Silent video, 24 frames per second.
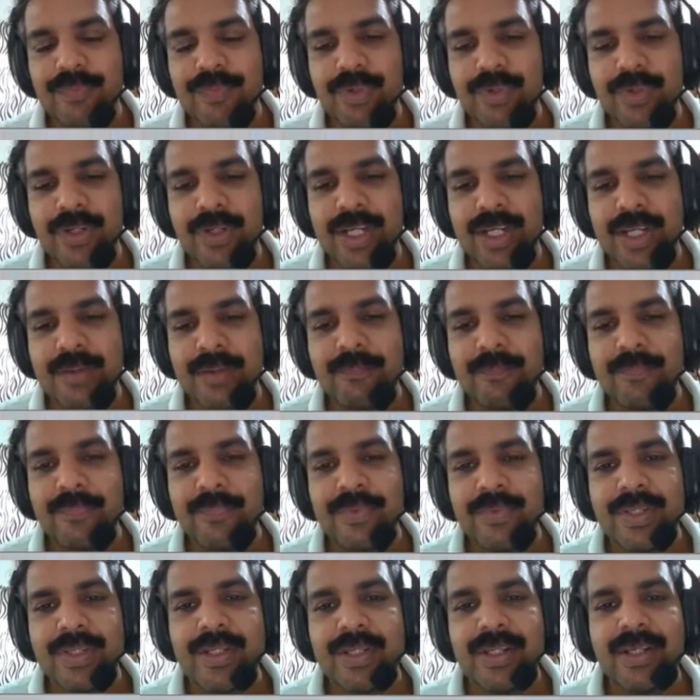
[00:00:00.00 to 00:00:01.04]
Okay,
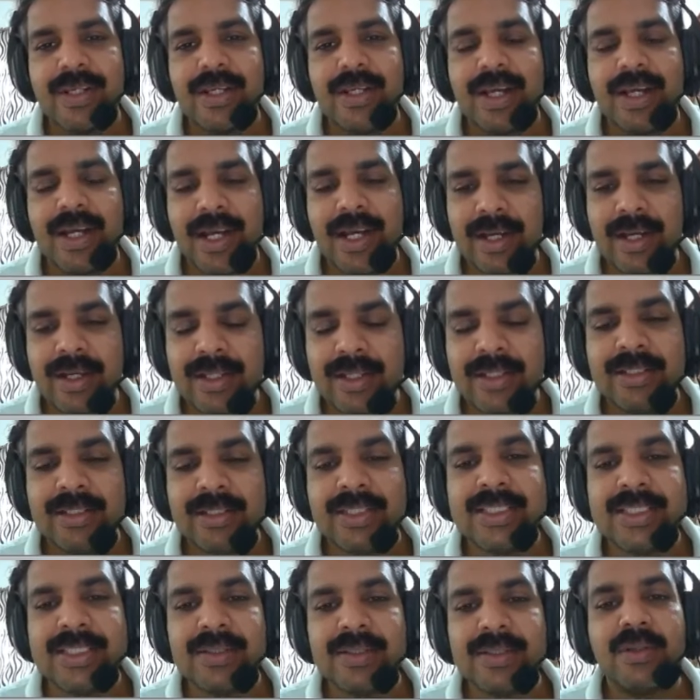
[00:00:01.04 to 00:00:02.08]

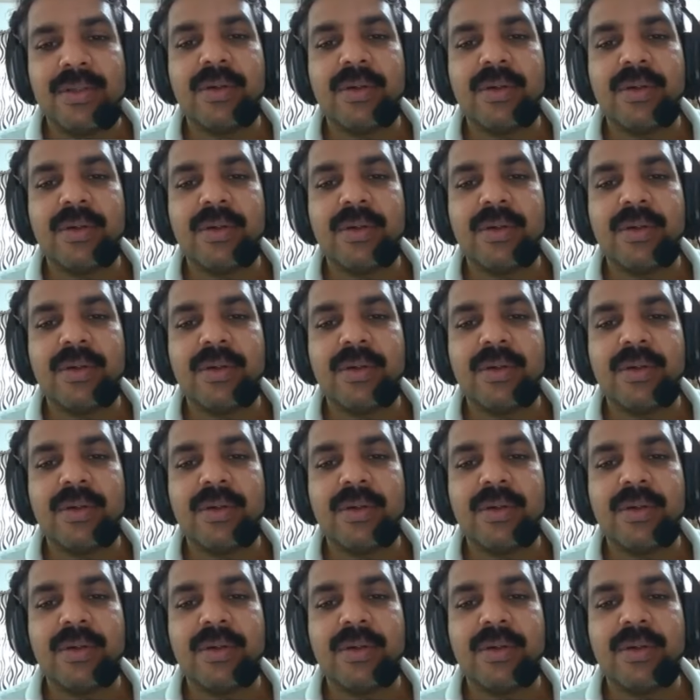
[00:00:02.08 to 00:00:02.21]
this